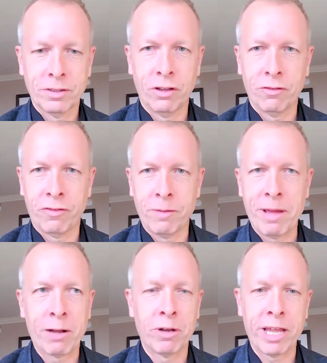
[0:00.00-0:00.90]
Little
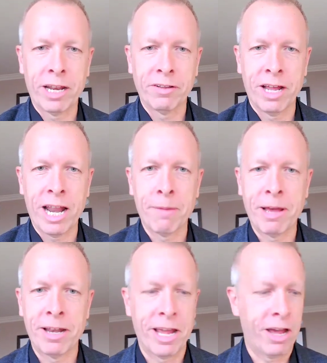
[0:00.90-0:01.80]
feedback, we'll get it done. How
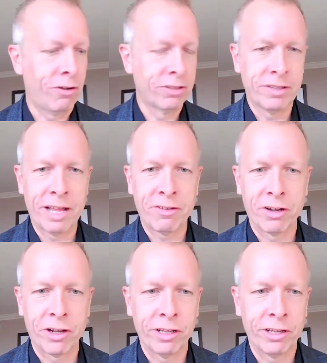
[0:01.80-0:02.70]
about now? That
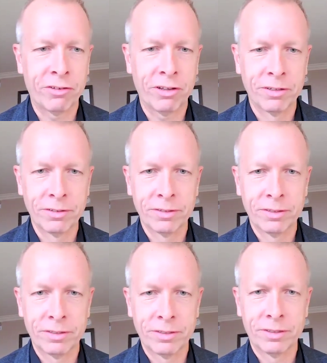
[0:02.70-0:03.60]
sound good, Lisa?
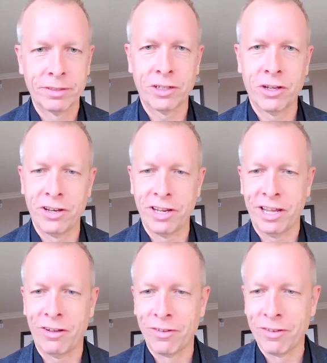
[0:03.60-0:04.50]
Good
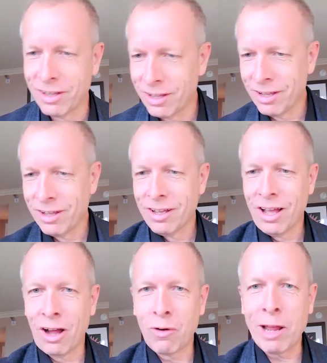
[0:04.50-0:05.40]
deal.
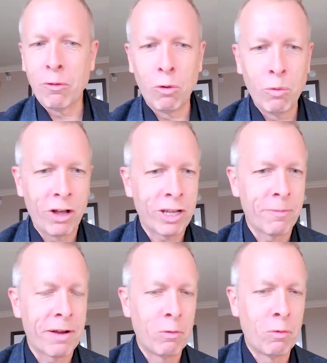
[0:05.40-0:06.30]
All right, well,
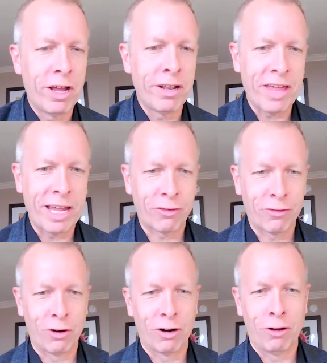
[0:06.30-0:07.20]
welcome everyone. Thanks
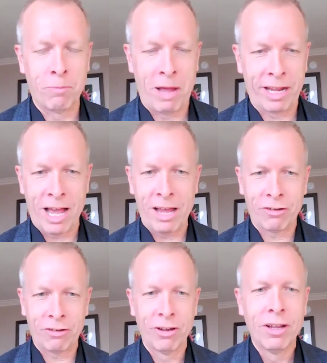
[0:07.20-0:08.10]
for, oh my
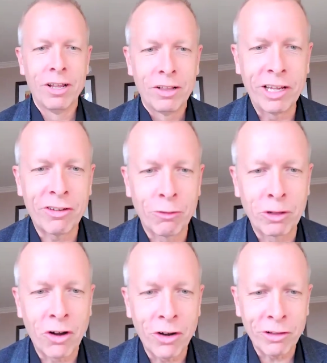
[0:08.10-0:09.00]
gosh, Lisa,
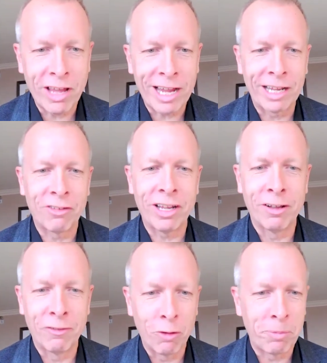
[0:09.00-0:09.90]
we're 30 seconds in
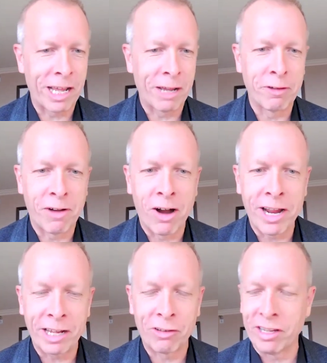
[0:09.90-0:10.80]
of opening and we've
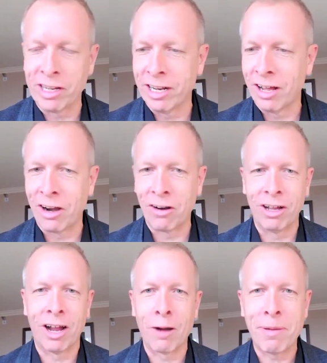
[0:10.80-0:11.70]
already exceeded
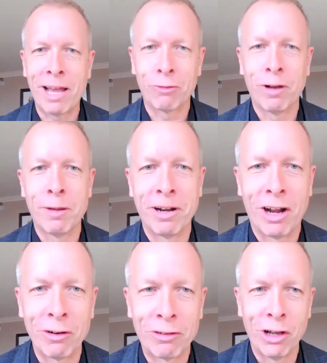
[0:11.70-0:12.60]
our past
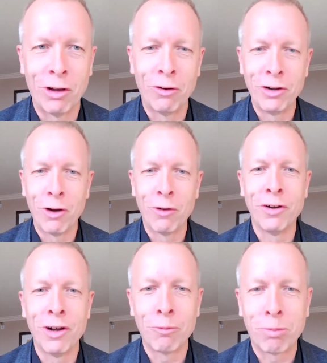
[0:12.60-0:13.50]
webinar. So
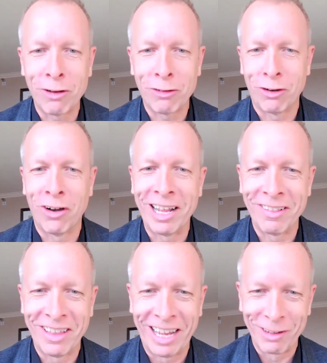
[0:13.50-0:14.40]
no pressure or
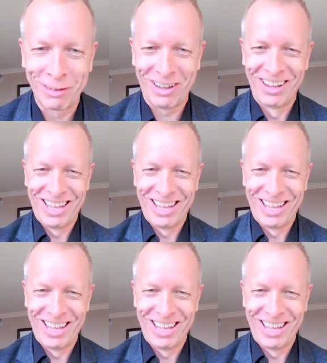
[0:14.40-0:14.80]
anything. So